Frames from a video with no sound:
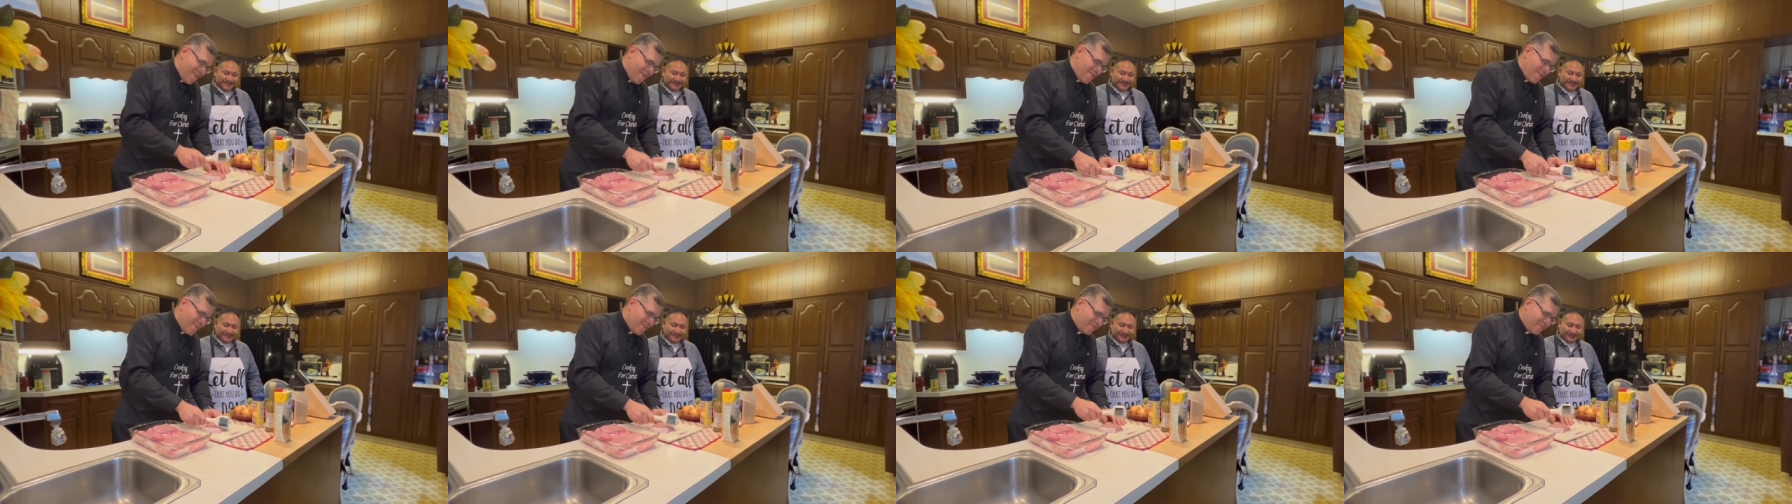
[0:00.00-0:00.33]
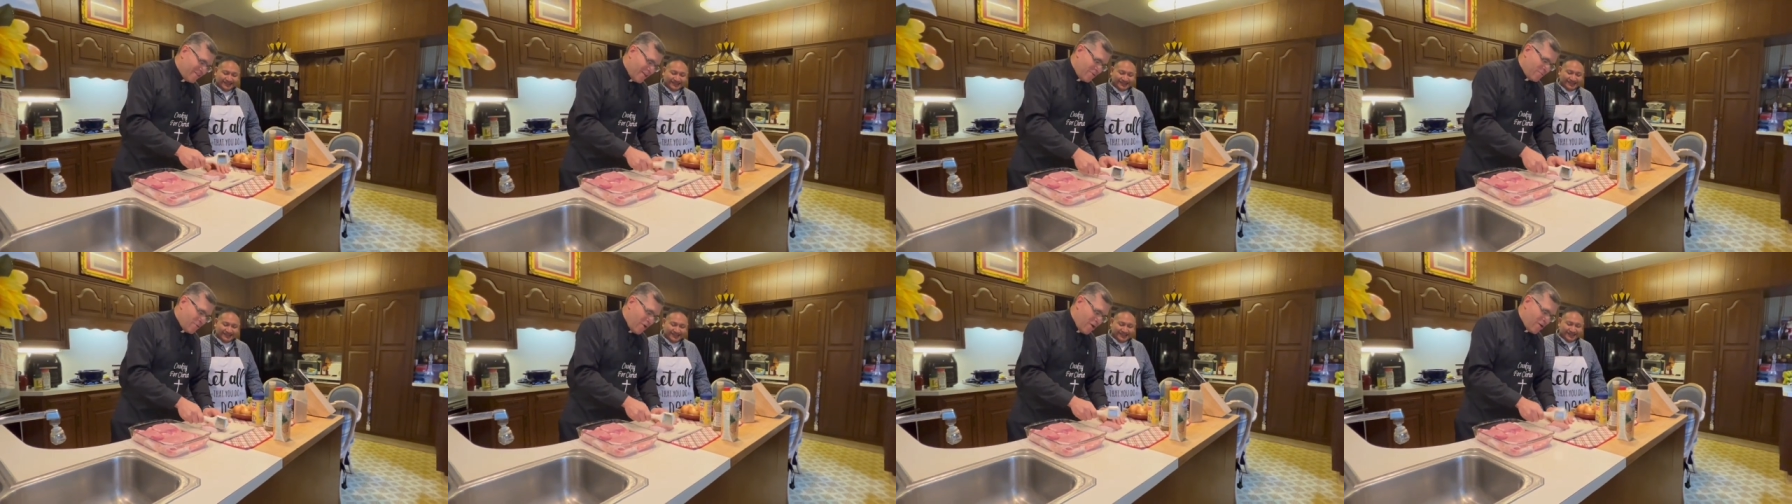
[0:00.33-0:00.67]
Just
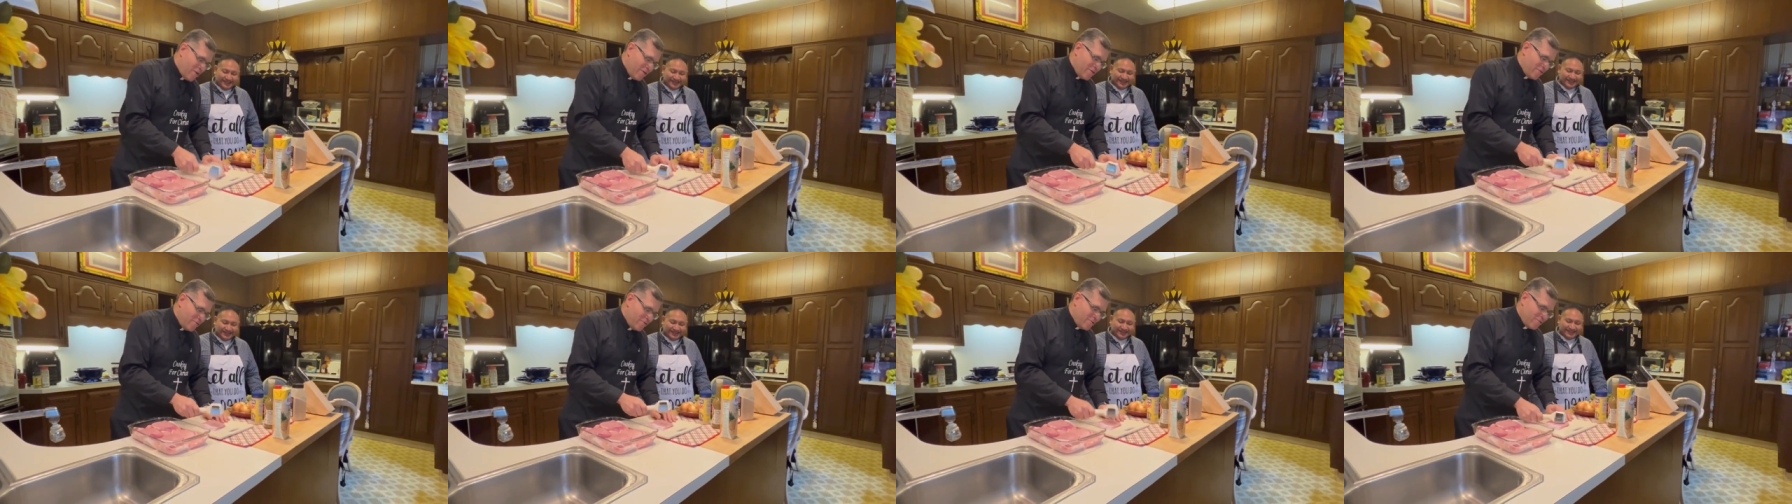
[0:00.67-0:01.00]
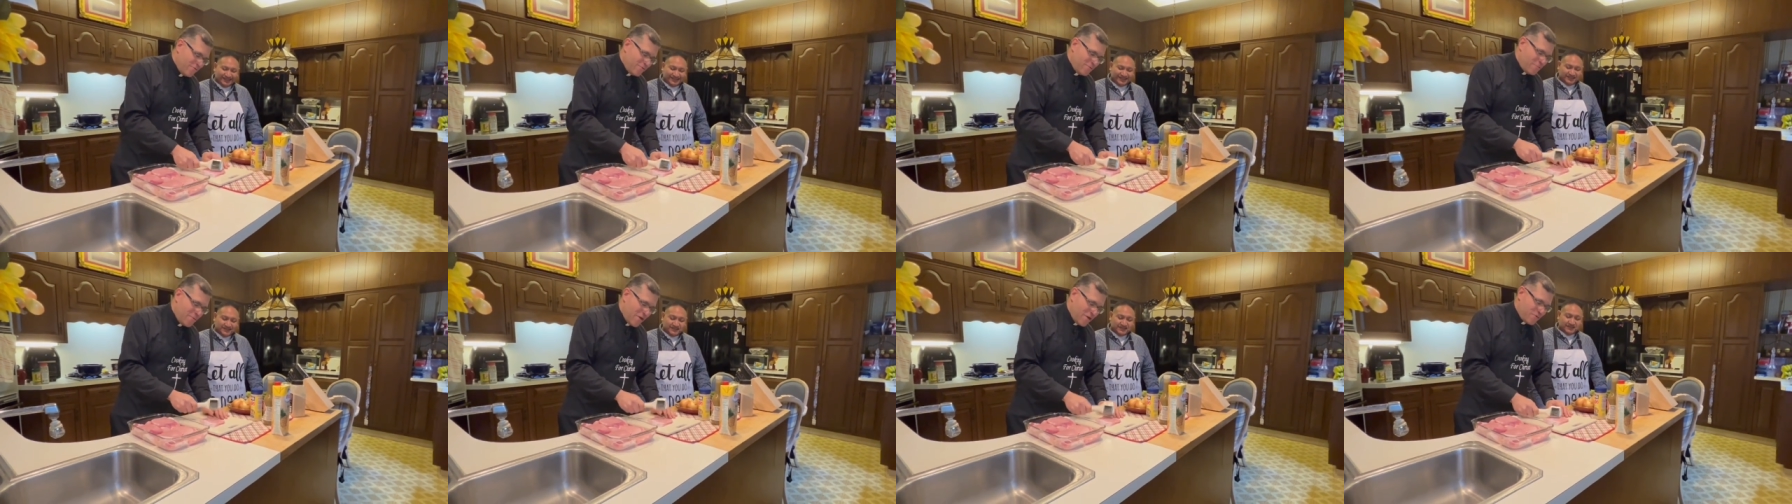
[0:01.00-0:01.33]
that's why you do
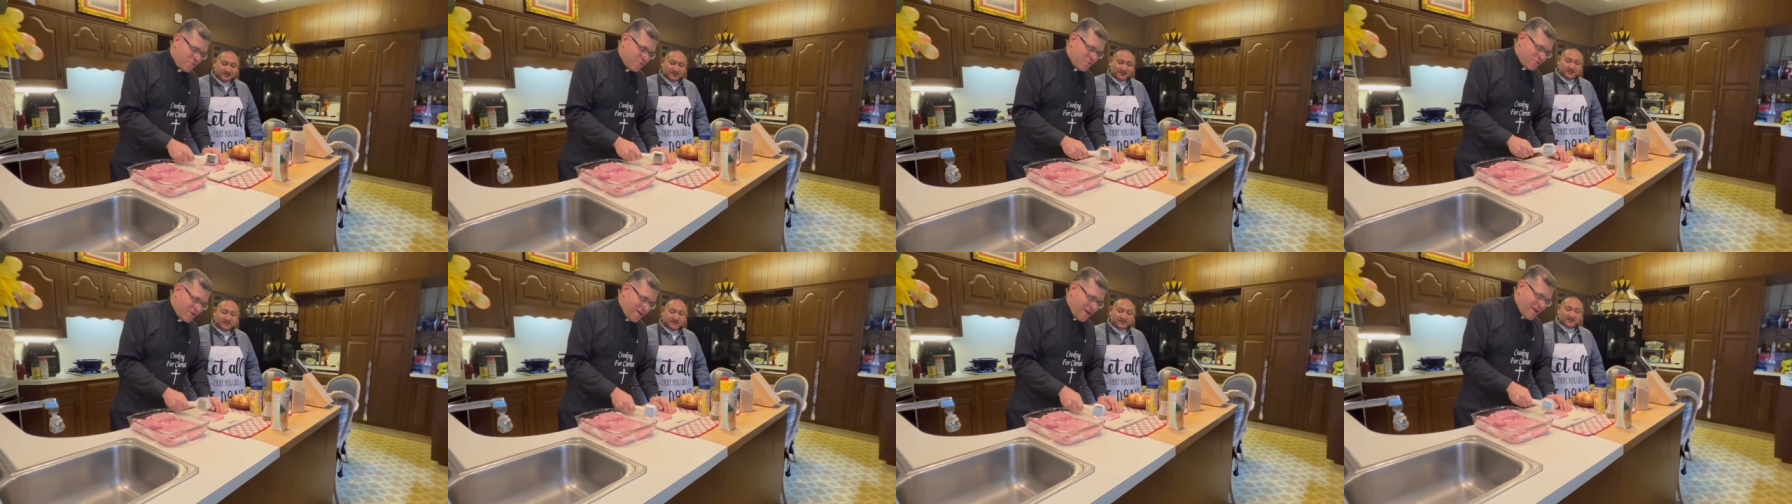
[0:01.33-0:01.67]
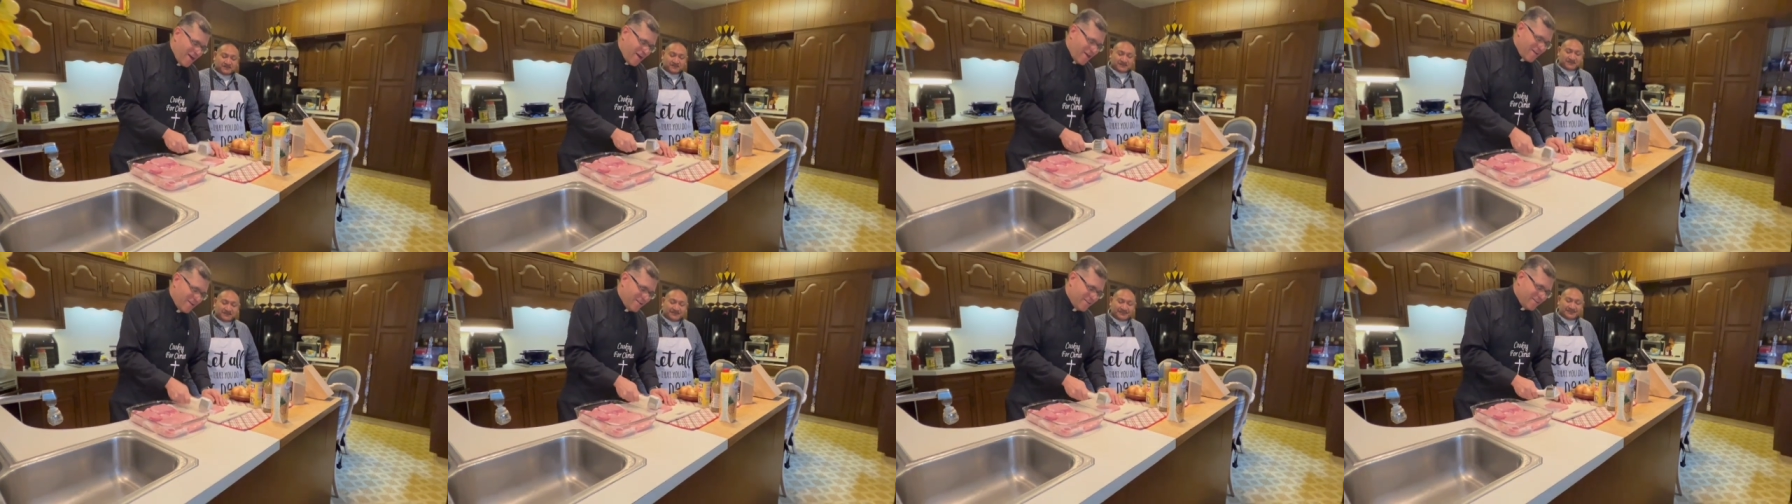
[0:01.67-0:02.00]
the
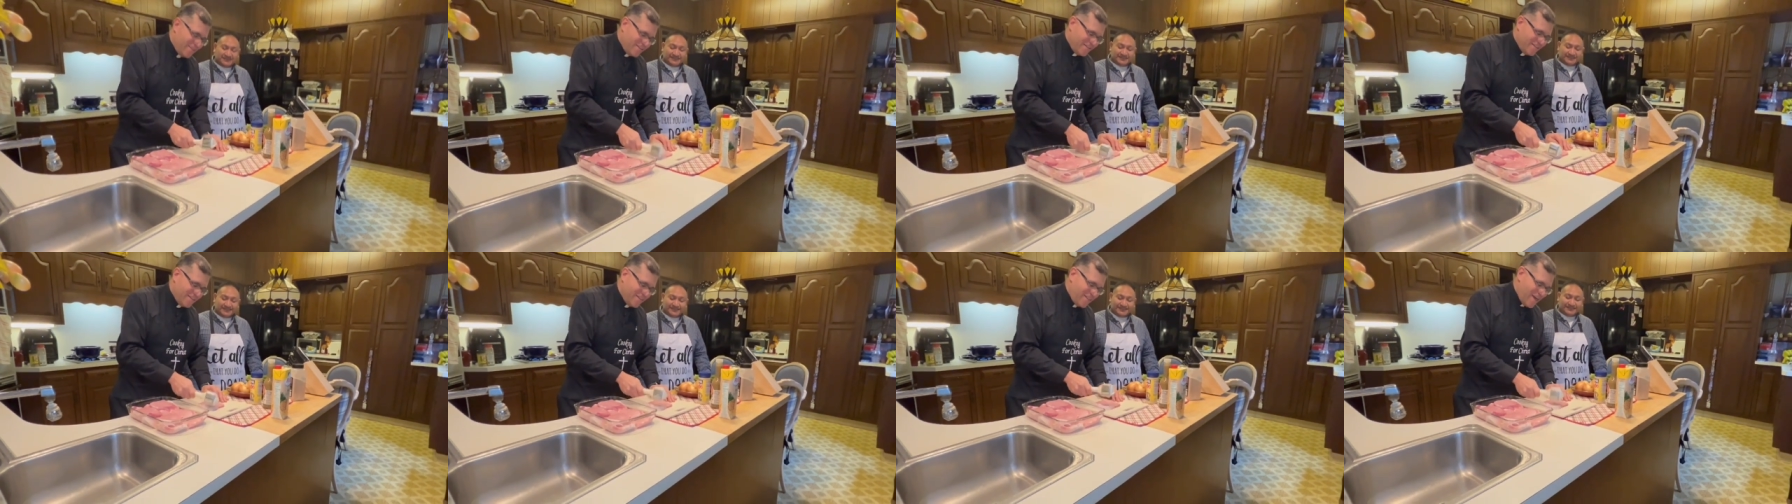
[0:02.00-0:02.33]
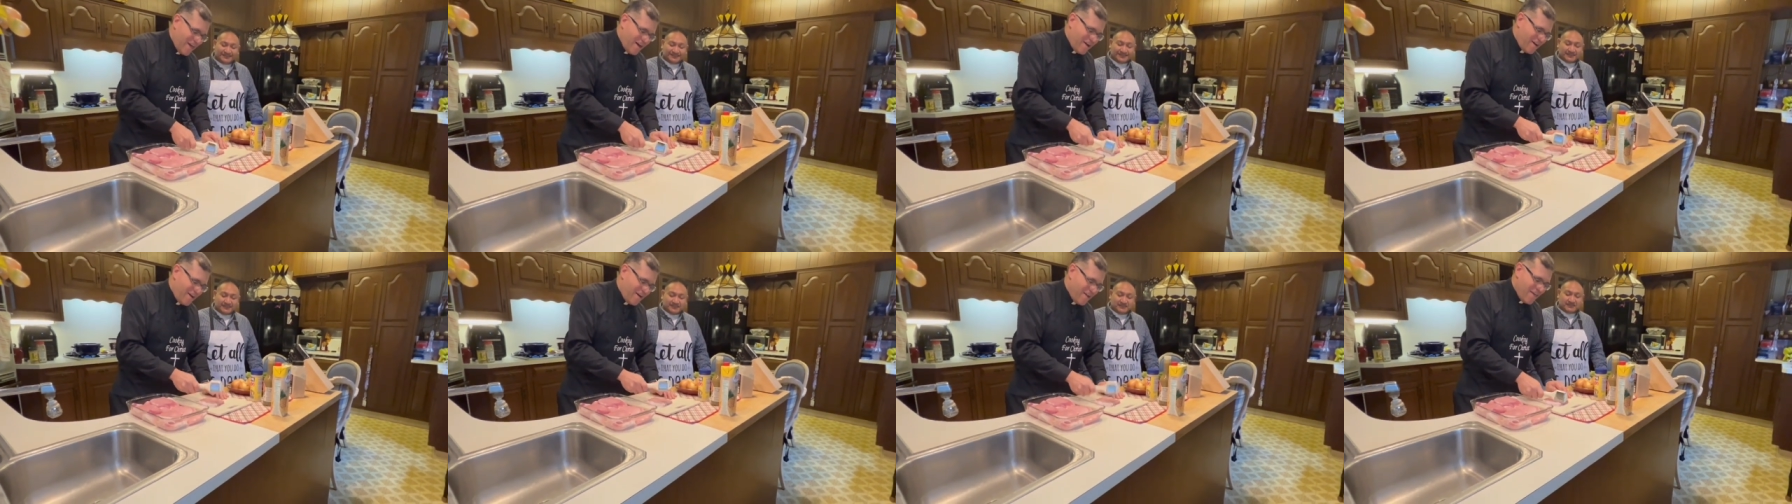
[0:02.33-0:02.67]
machuca
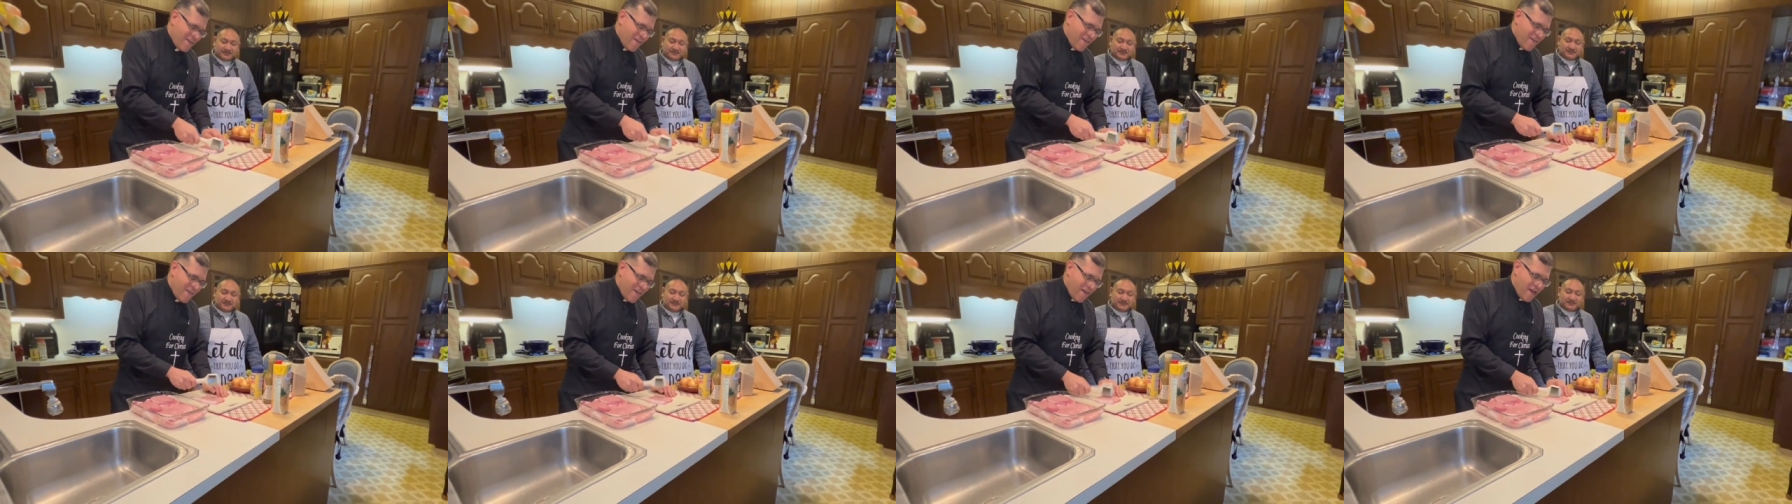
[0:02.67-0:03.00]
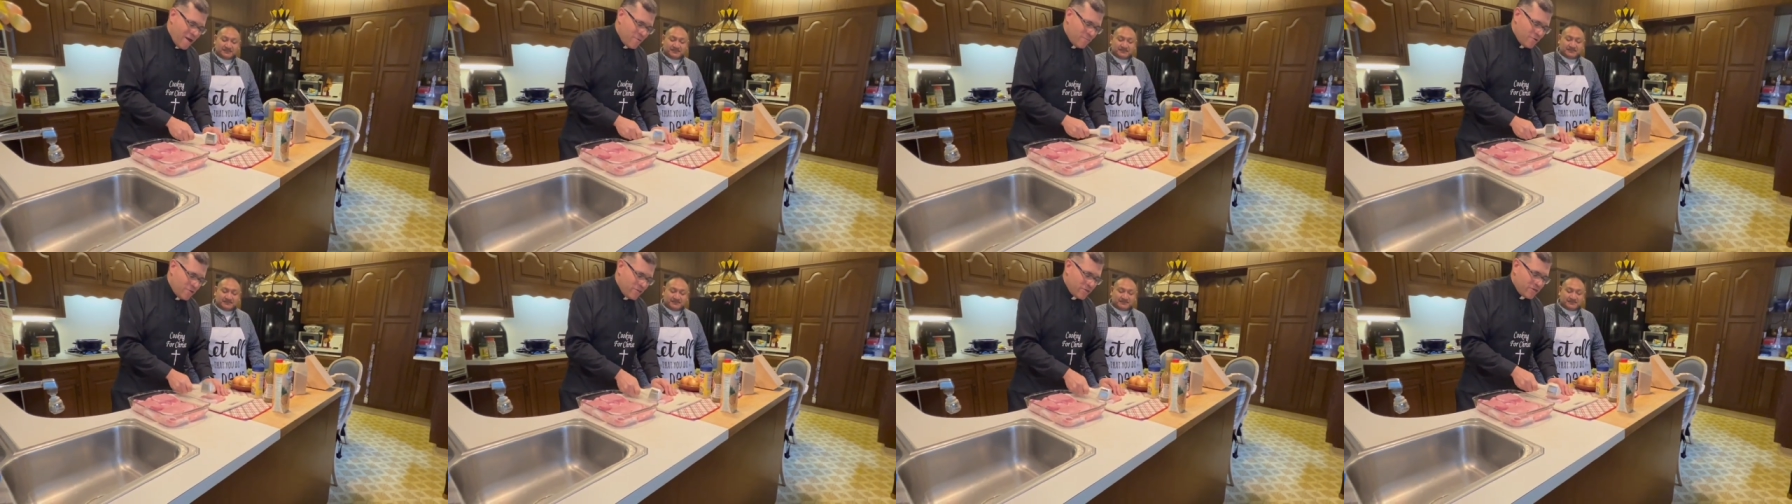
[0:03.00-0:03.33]
there,
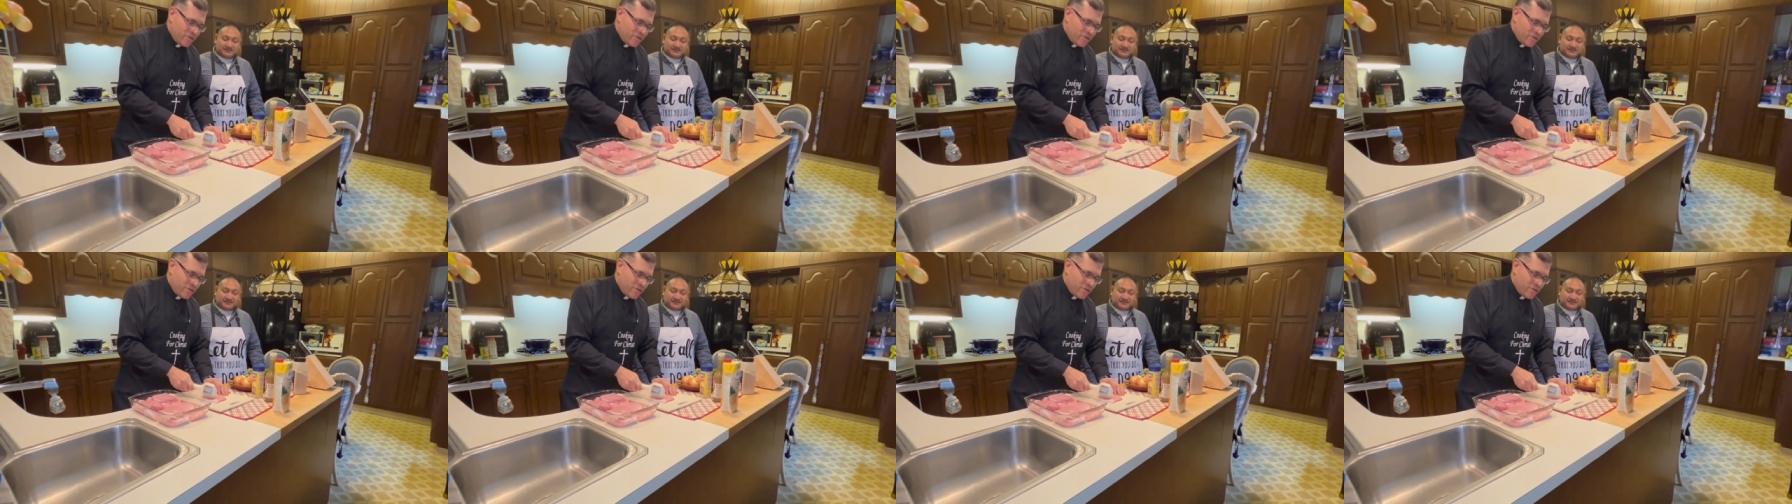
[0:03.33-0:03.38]
and we'll